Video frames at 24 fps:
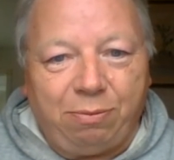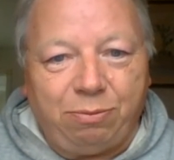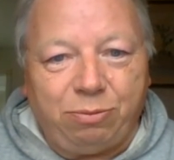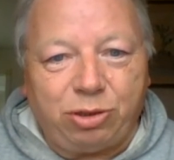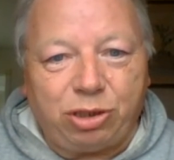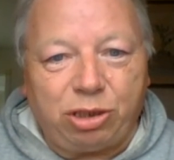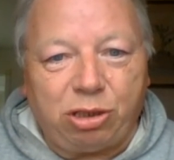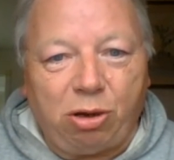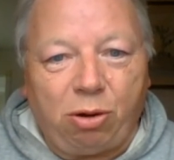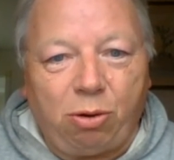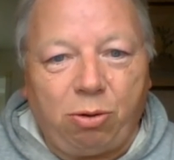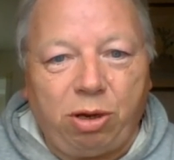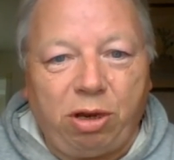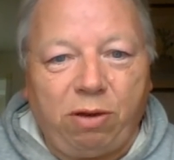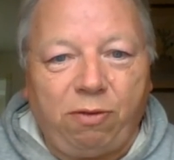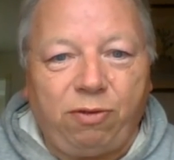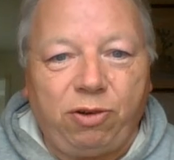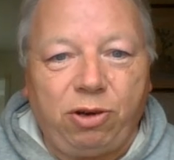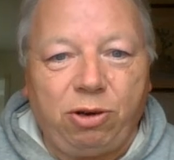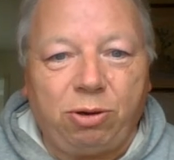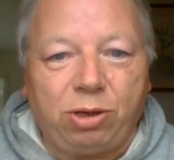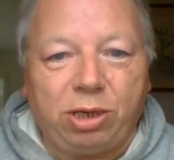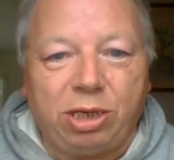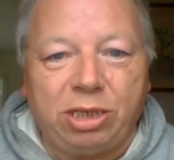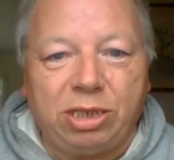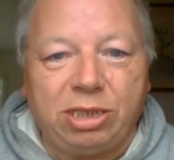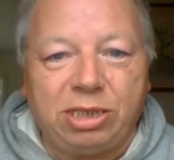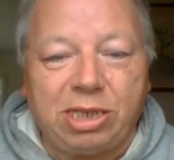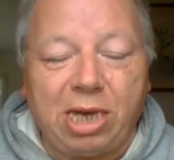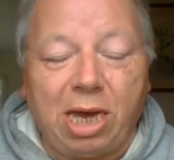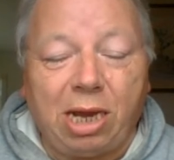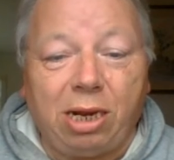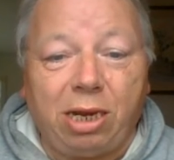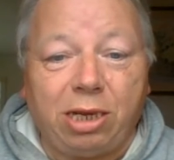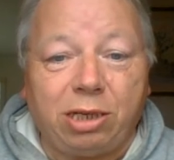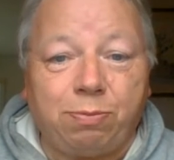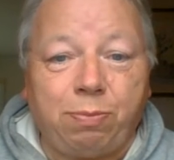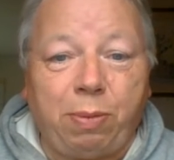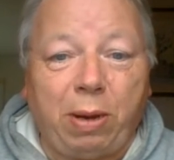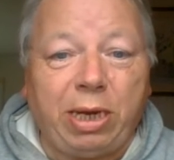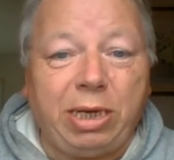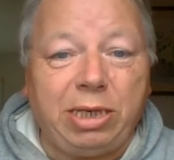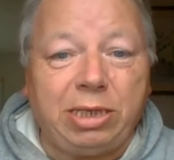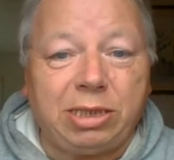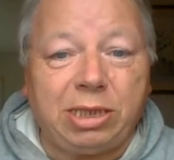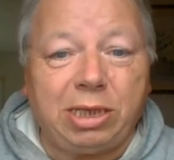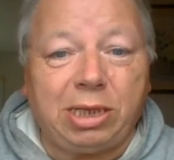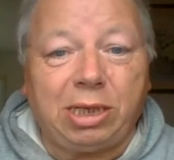So if you can tell us,
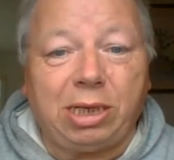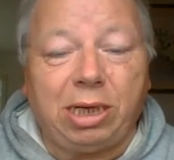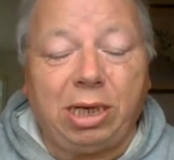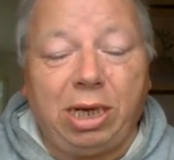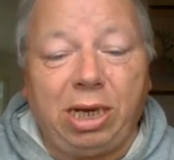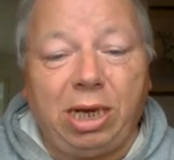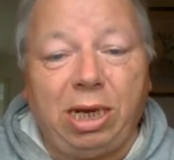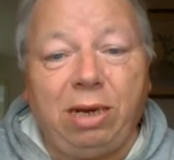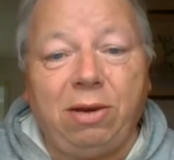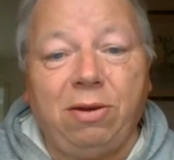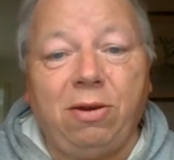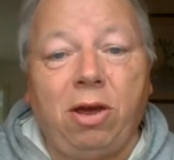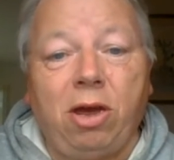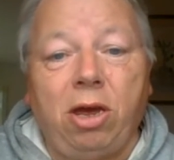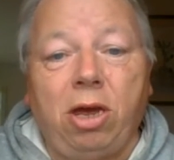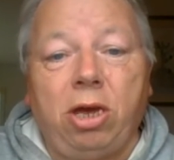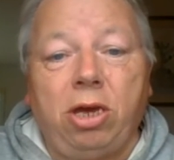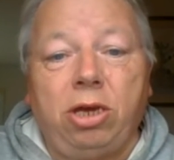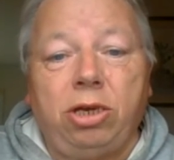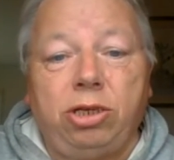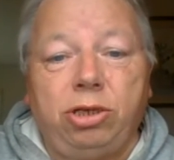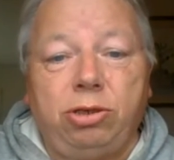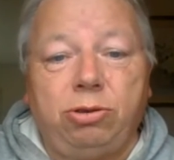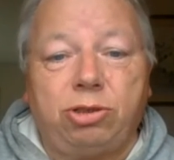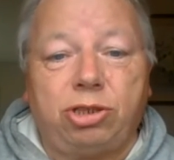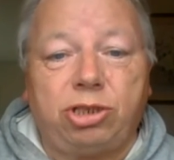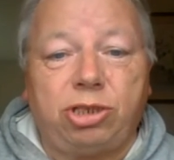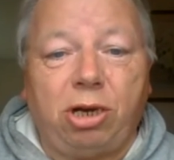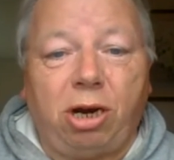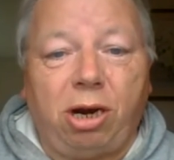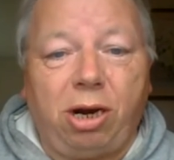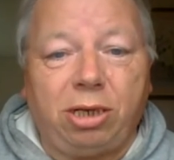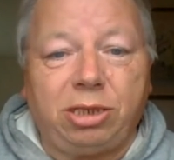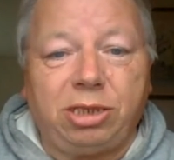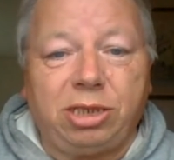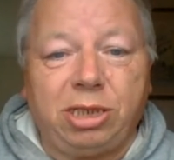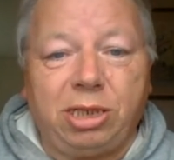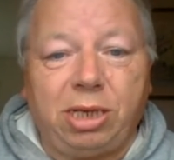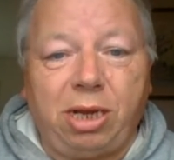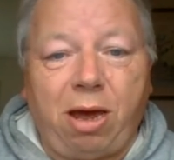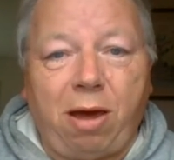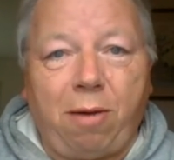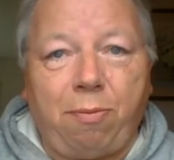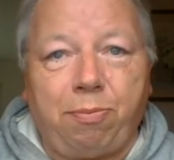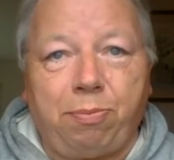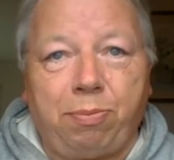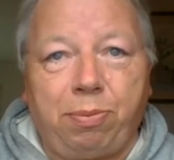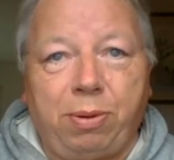basically, you start it
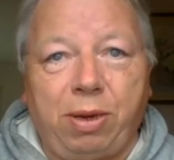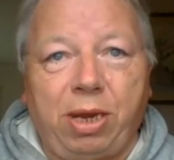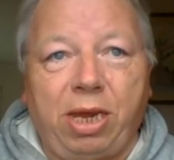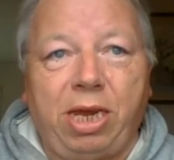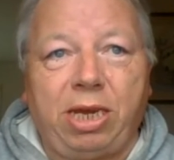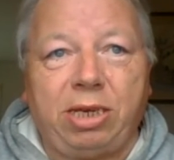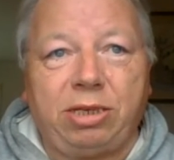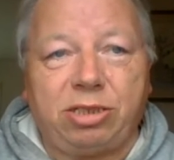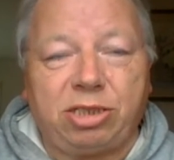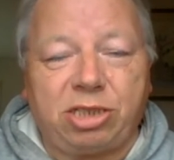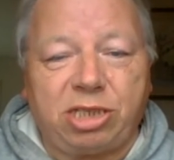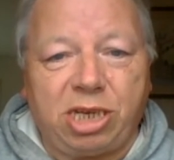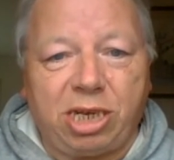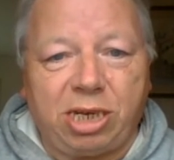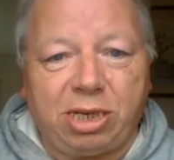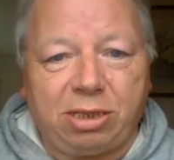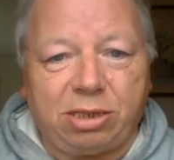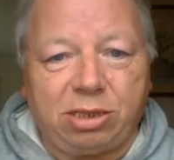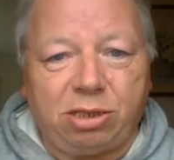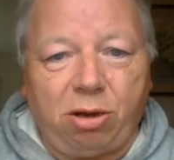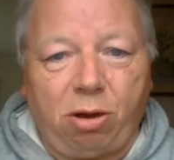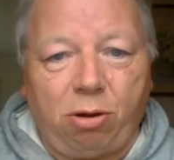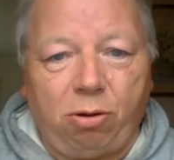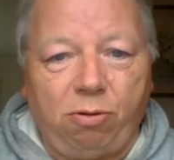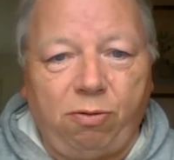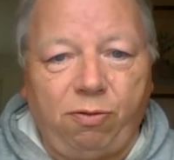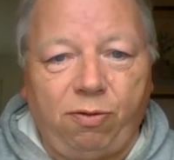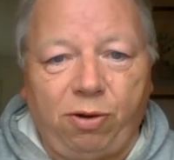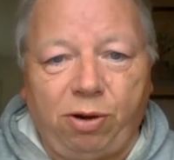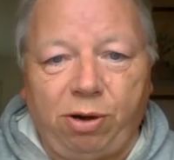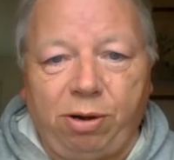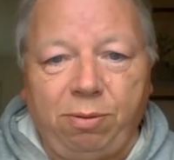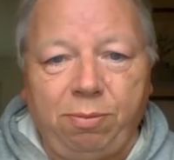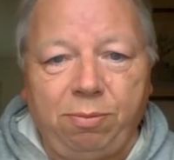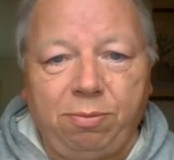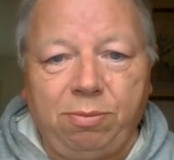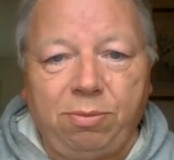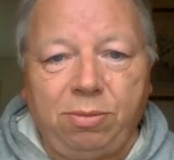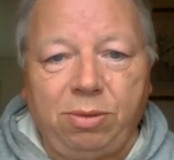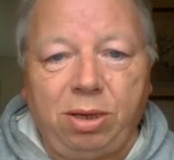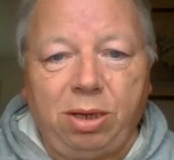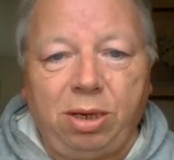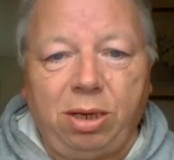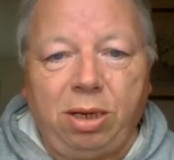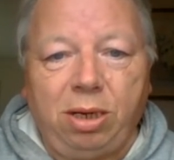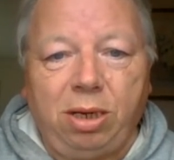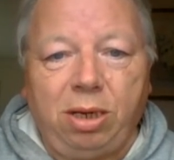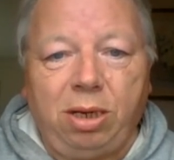up, it ticks over,
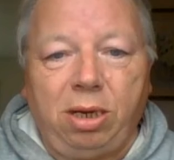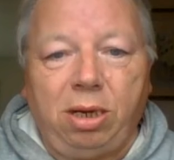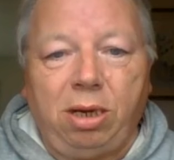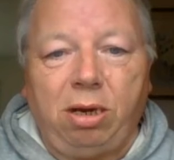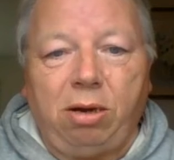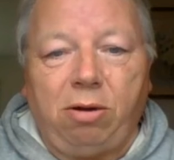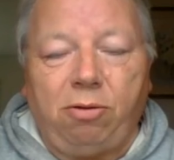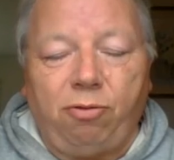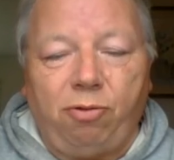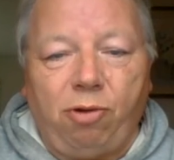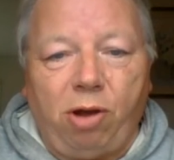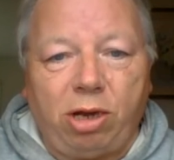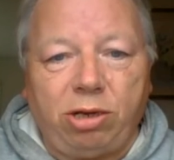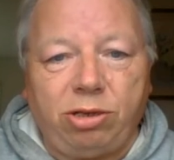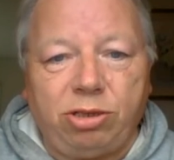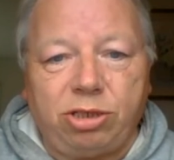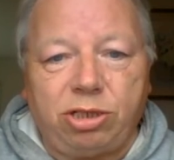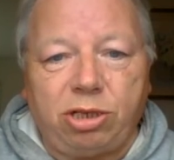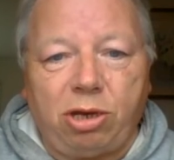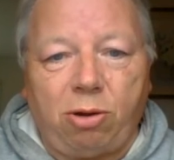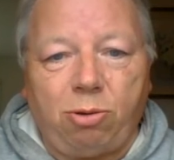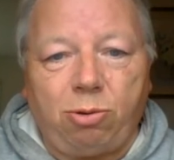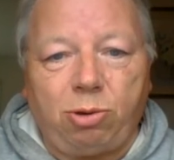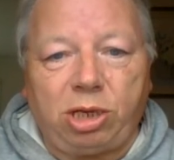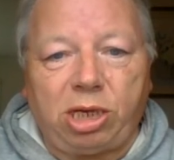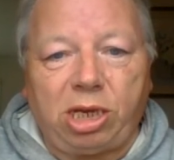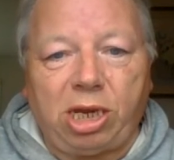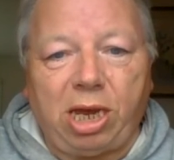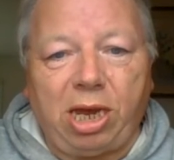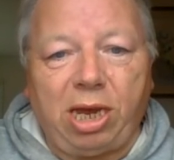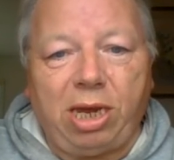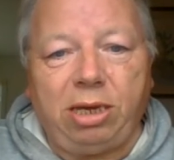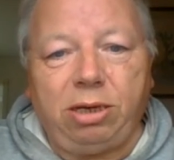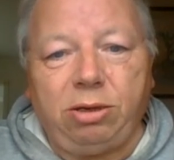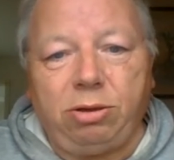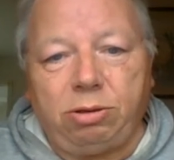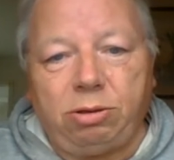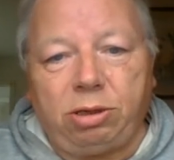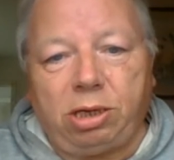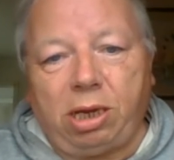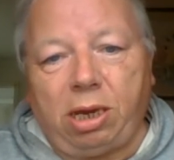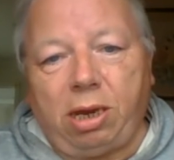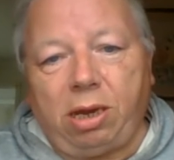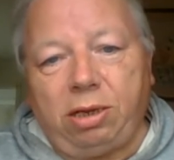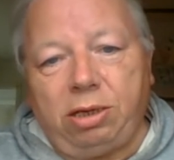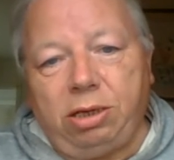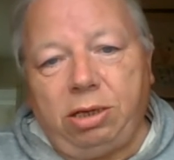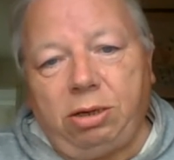runs okay,
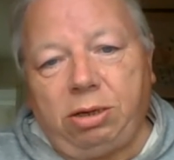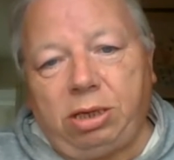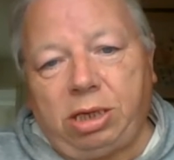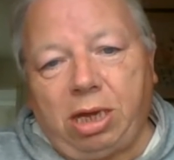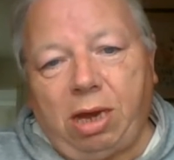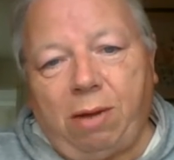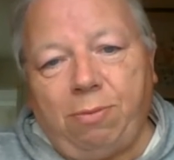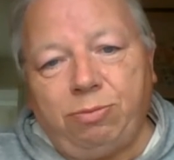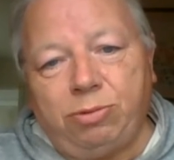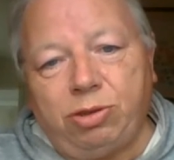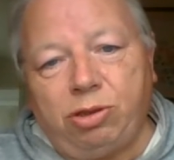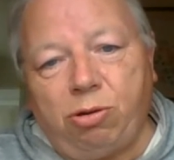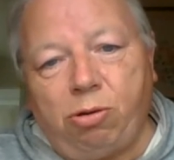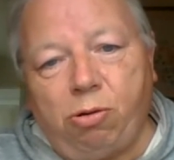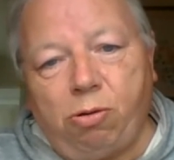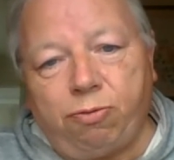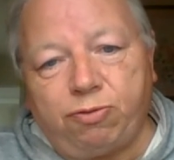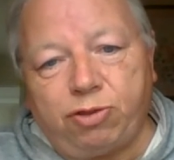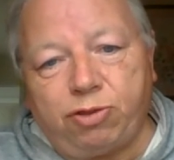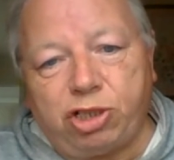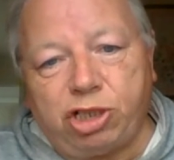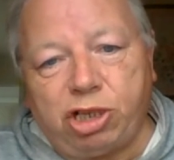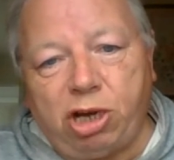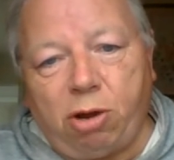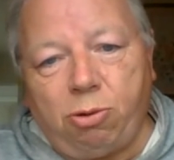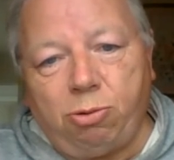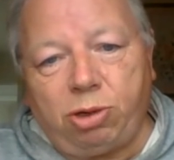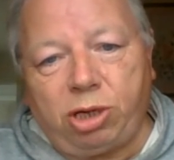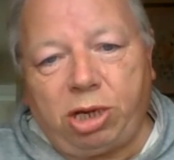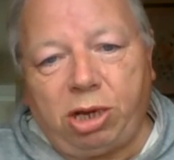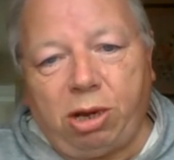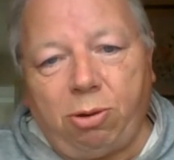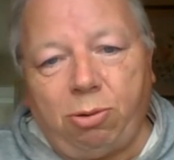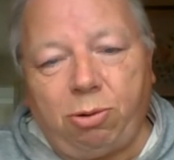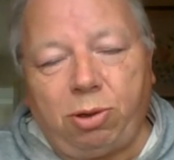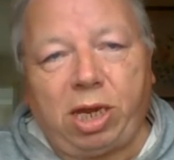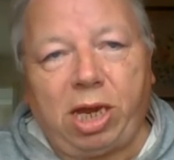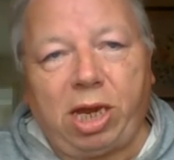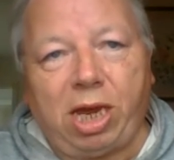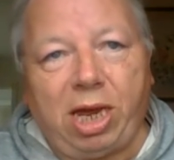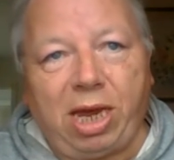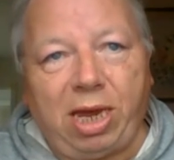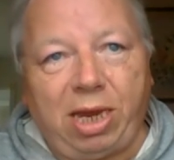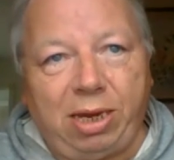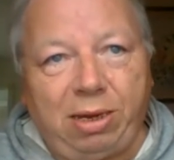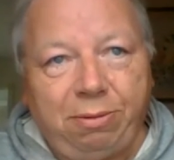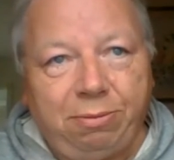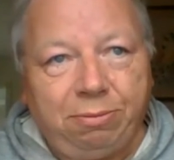it comes off choke
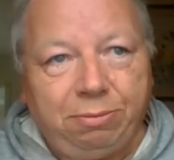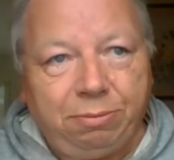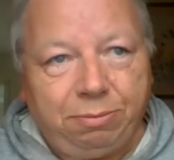okay.